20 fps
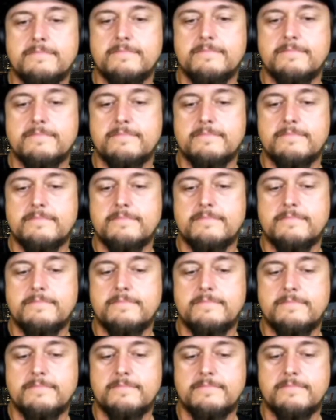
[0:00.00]

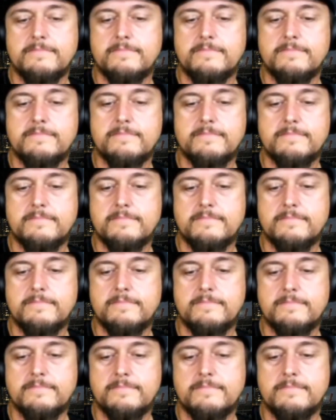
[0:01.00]

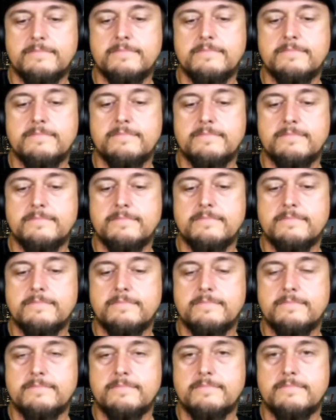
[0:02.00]

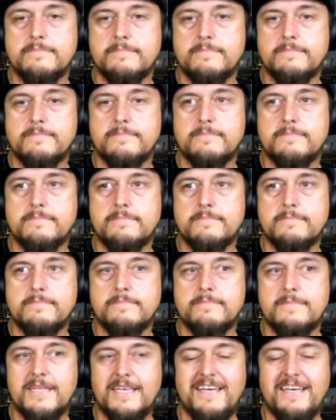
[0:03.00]
(silent)